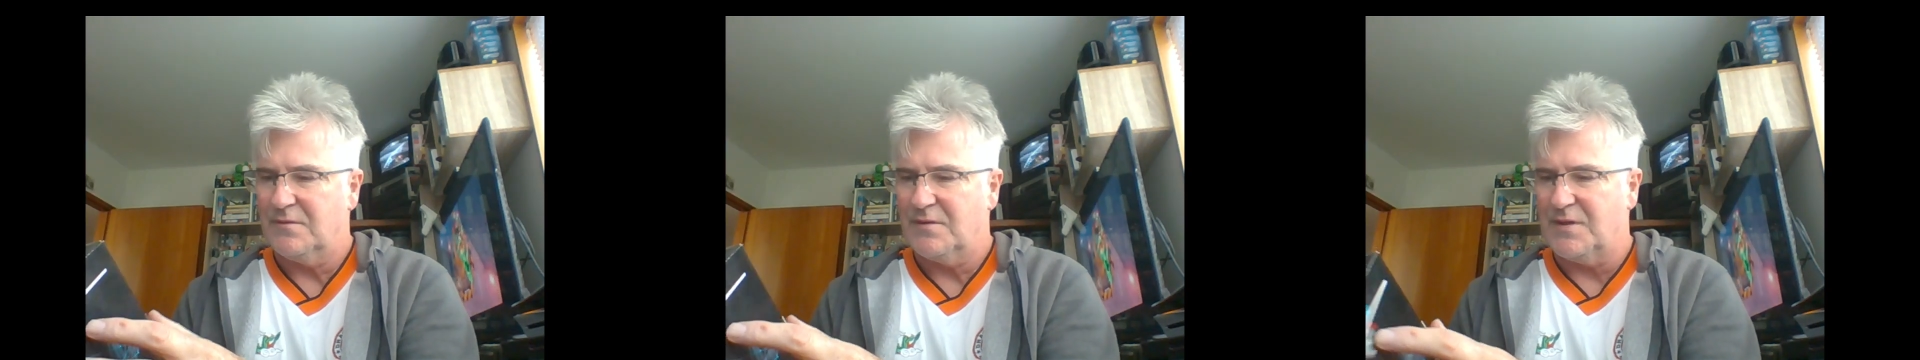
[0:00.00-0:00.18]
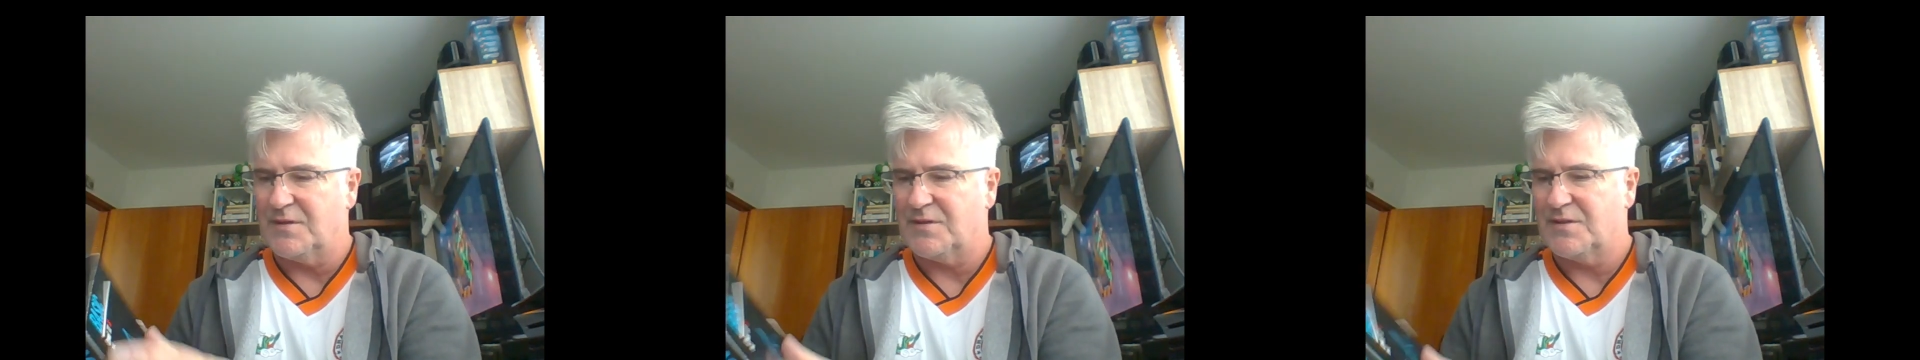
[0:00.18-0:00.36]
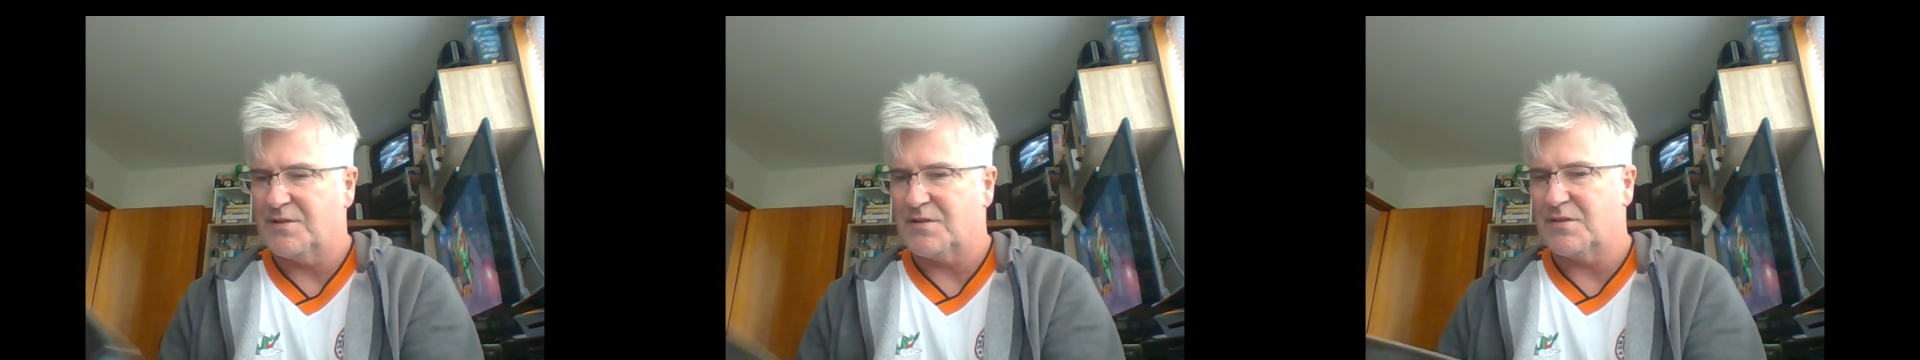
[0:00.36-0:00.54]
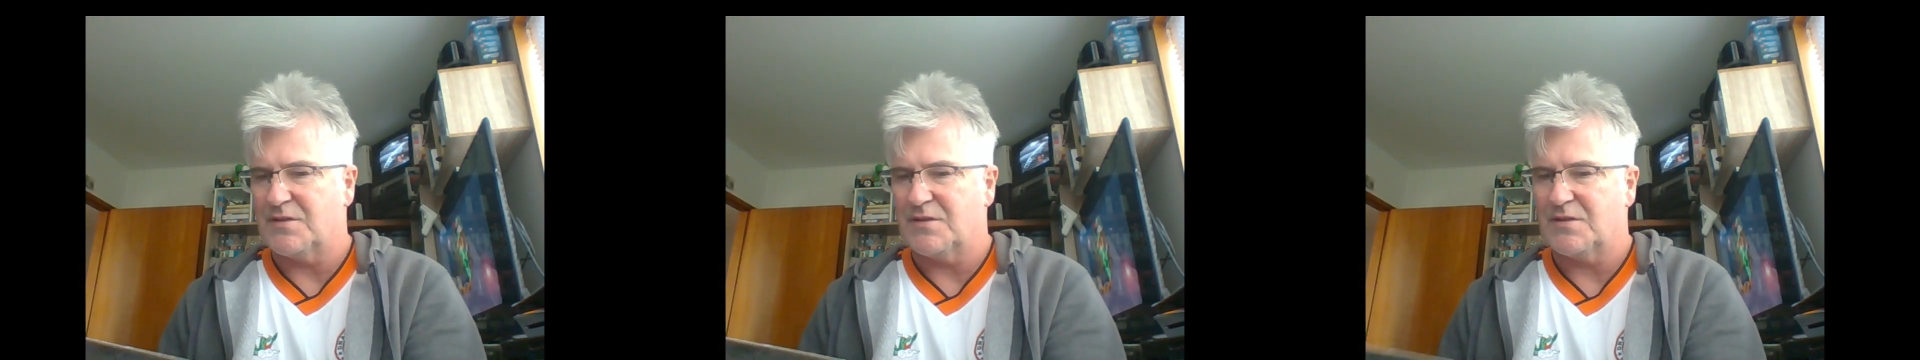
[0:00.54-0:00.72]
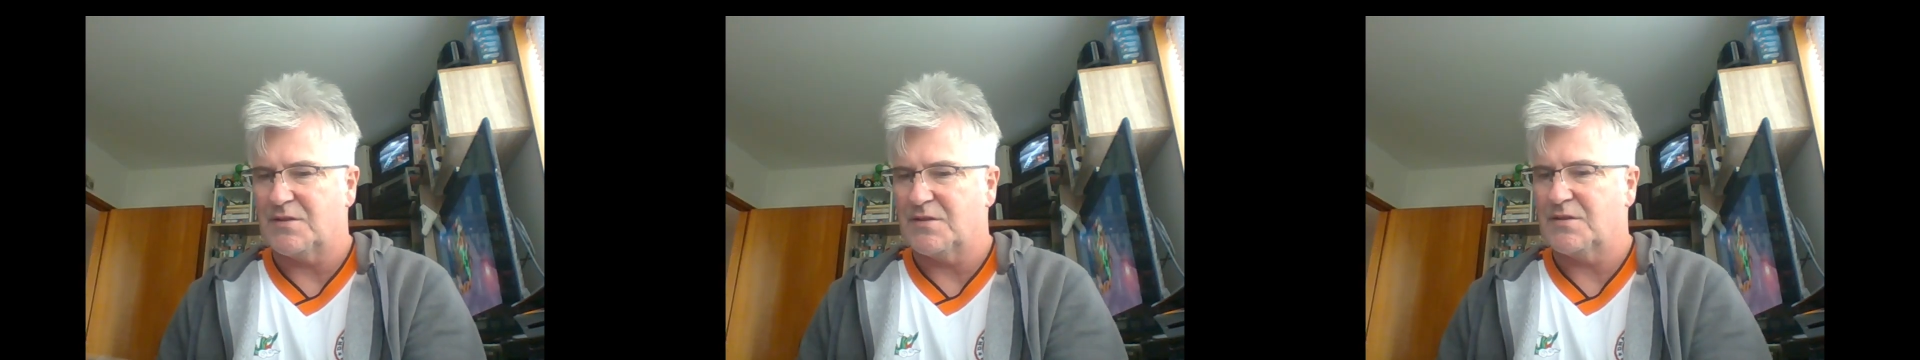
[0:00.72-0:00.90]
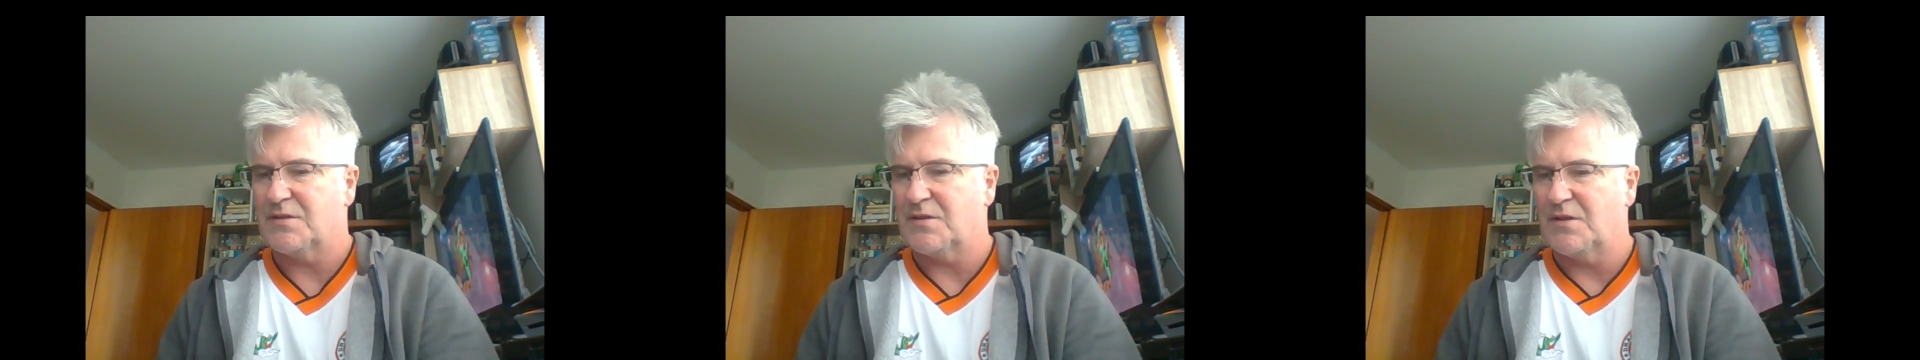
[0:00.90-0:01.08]

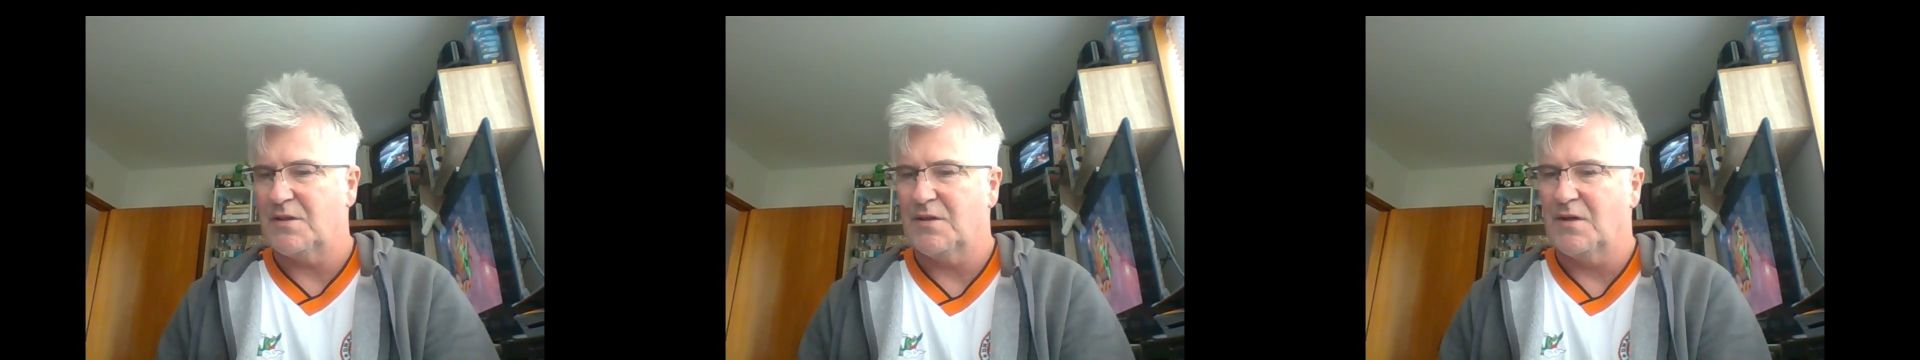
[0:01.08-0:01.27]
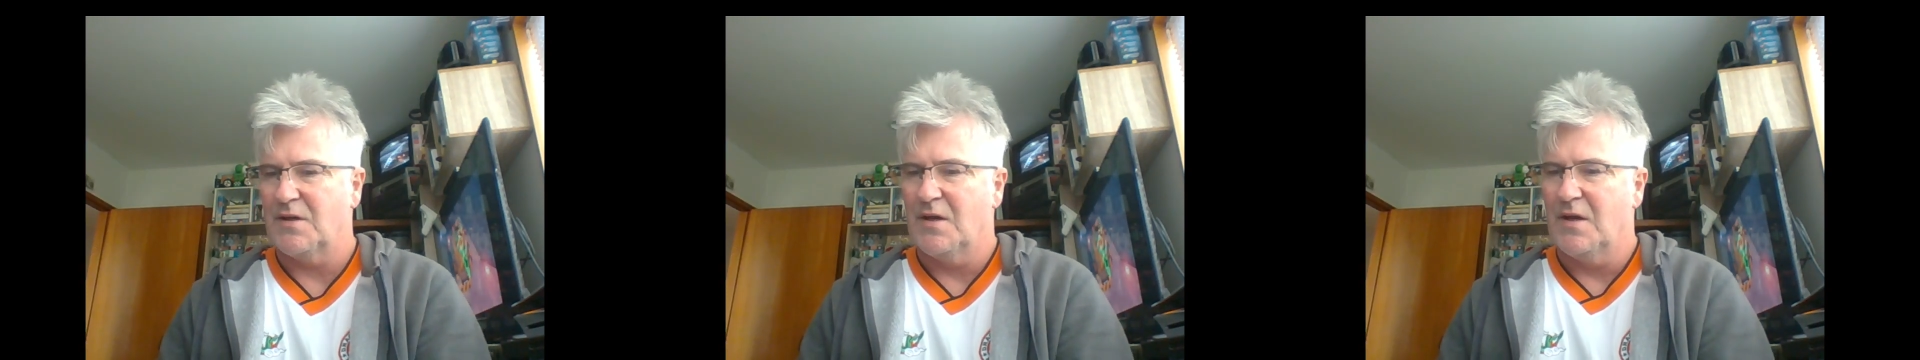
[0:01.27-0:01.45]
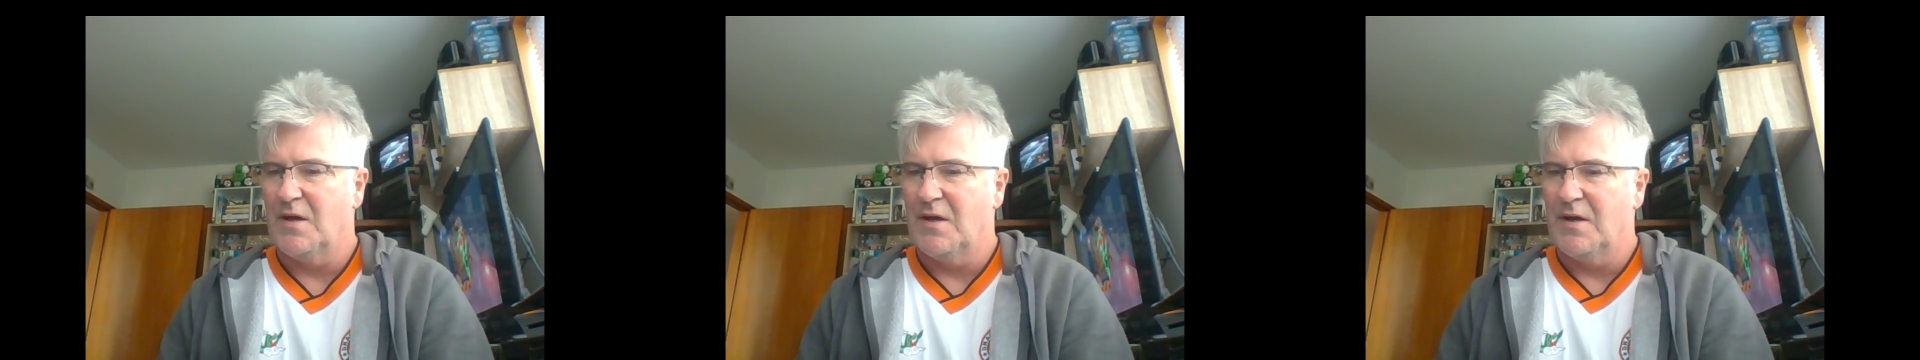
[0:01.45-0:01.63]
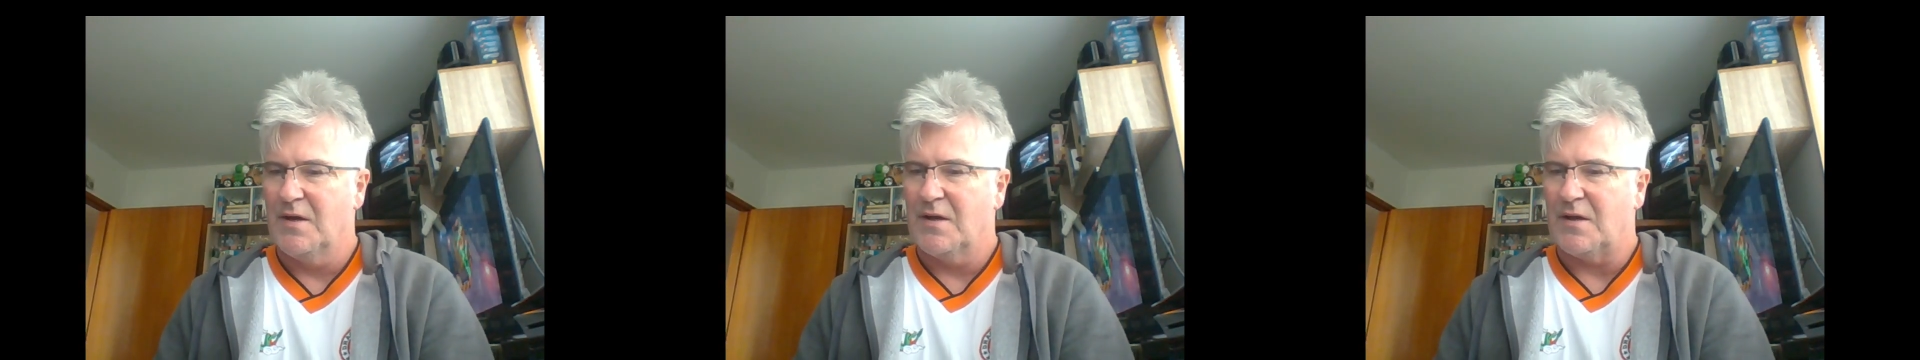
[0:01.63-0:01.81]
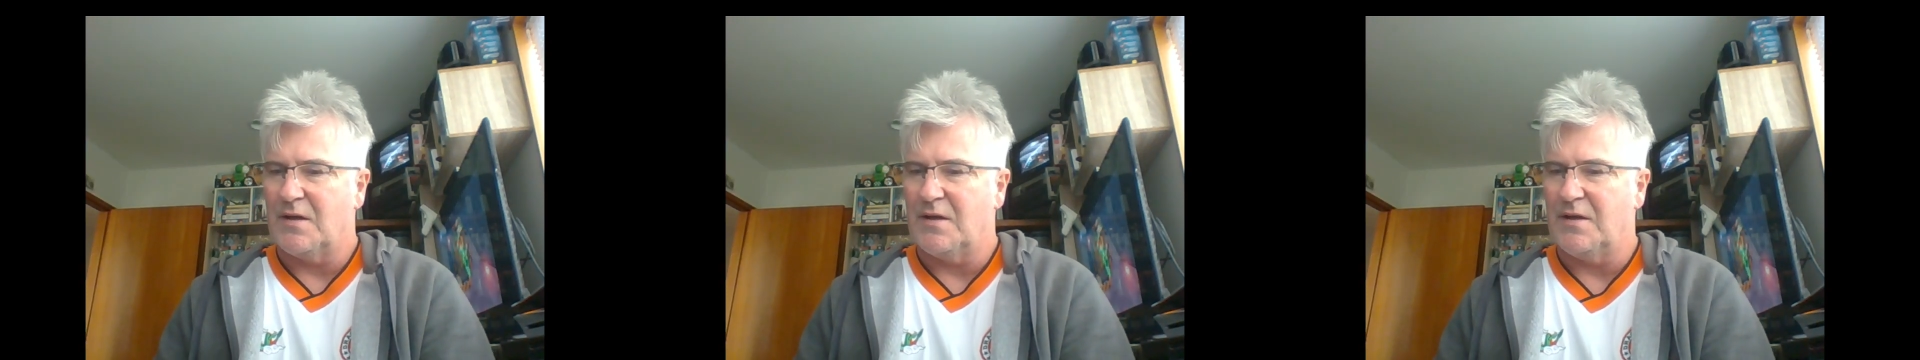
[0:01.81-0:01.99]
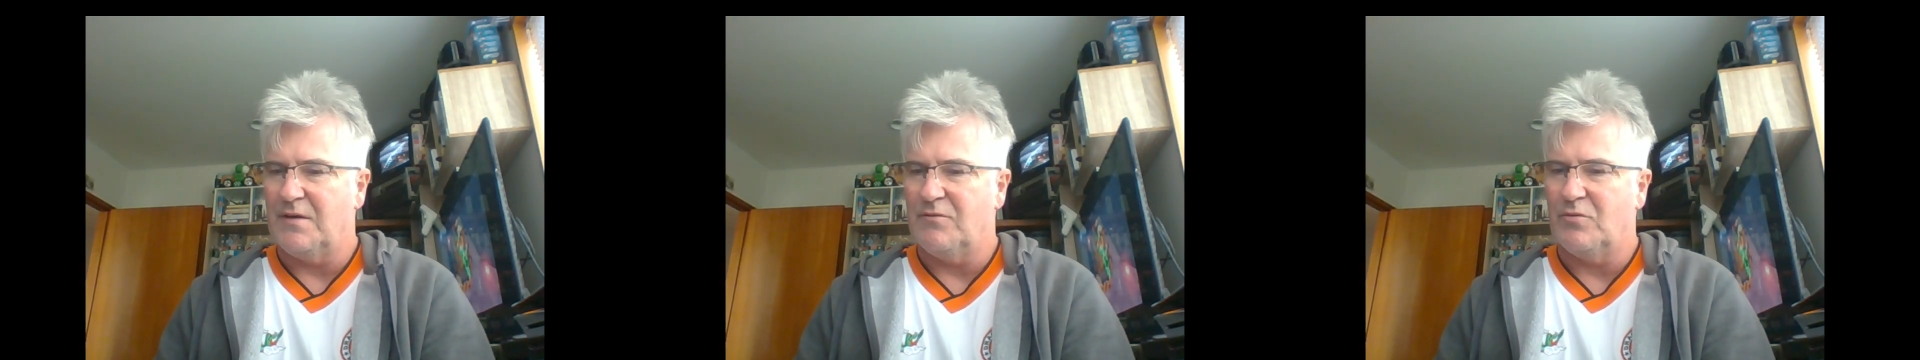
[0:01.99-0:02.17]
it's
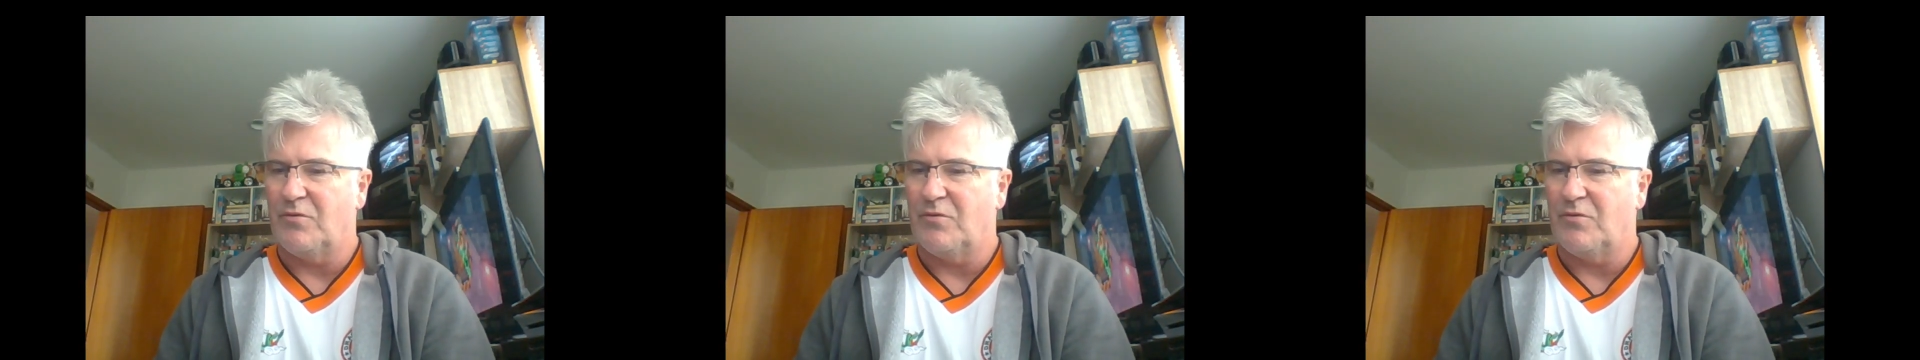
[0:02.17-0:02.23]
level